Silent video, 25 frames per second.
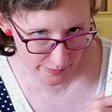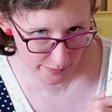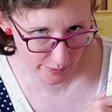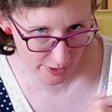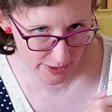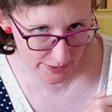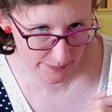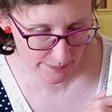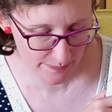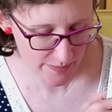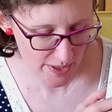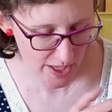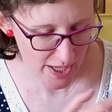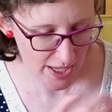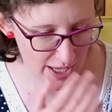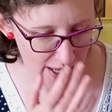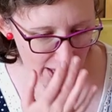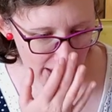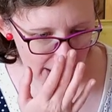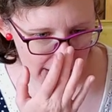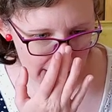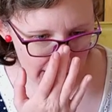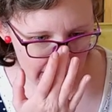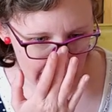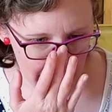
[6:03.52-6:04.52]
one.
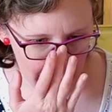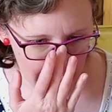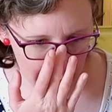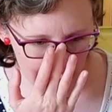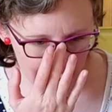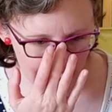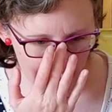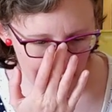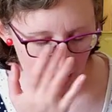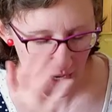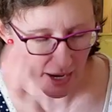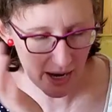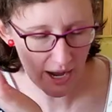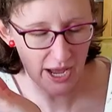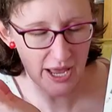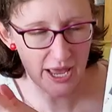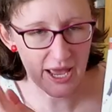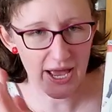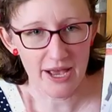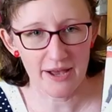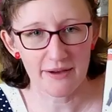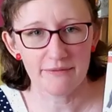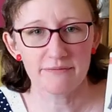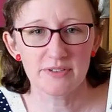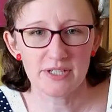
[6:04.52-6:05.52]
Now, I
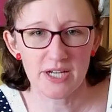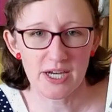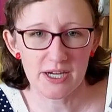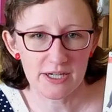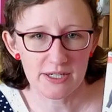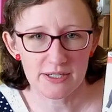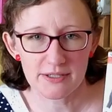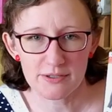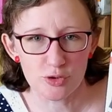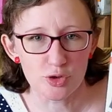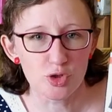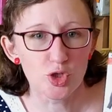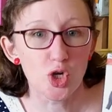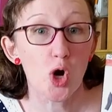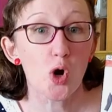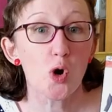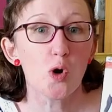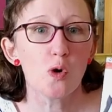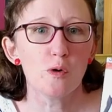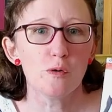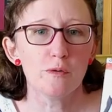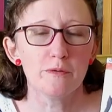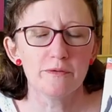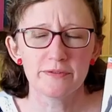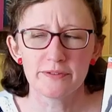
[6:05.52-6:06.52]
have
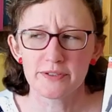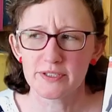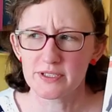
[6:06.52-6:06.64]
dove